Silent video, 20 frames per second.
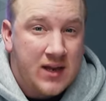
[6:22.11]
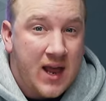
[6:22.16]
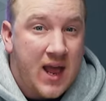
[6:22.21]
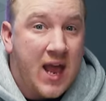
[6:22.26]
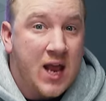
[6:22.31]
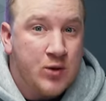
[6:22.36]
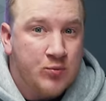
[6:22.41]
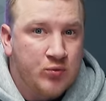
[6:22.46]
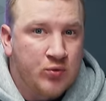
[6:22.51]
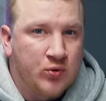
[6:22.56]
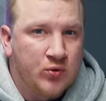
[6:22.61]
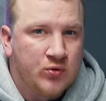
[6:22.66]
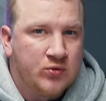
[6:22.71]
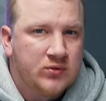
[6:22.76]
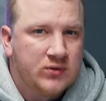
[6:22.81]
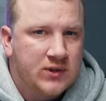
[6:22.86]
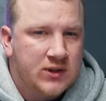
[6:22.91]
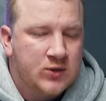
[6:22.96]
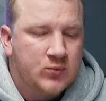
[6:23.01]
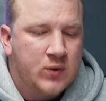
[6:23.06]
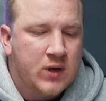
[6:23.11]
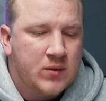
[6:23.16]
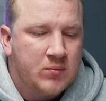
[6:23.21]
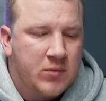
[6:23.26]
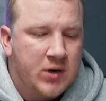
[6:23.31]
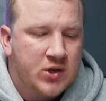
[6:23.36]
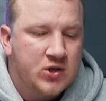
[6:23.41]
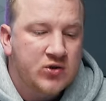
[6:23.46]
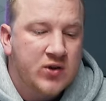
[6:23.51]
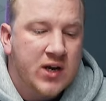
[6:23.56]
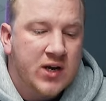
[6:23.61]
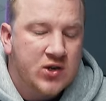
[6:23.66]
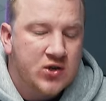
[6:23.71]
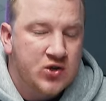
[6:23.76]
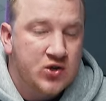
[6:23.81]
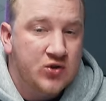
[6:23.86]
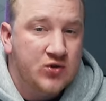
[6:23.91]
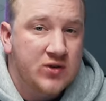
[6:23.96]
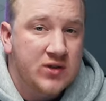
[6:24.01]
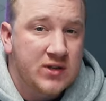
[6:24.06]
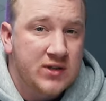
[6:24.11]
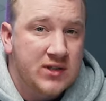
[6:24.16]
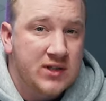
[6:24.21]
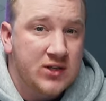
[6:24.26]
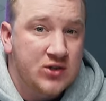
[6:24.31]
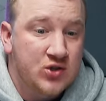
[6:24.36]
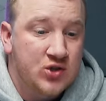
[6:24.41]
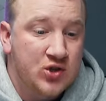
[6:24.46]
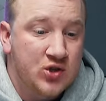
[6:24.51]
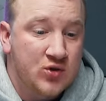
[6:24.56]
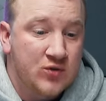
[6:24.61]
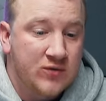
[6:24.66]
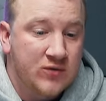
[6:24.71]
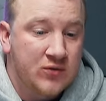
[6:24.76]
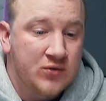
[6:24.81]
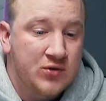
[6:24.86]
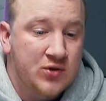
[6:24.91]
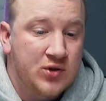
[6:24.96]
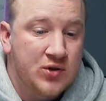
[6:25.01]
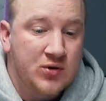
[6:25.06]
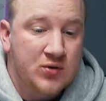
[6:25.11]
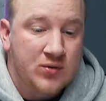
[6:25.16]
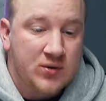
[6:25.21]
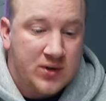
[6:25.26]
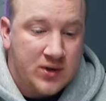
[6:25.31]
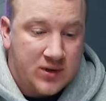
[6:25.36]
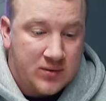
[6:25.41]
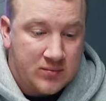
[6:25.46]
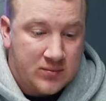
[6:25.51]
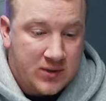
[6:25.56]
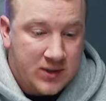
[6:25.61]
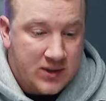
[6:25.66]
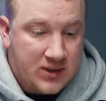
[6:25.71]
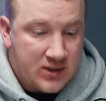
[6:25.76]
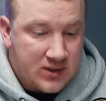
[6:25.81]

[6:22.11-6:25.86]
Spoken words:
April is when my trade insurance is due for renewal, and I'm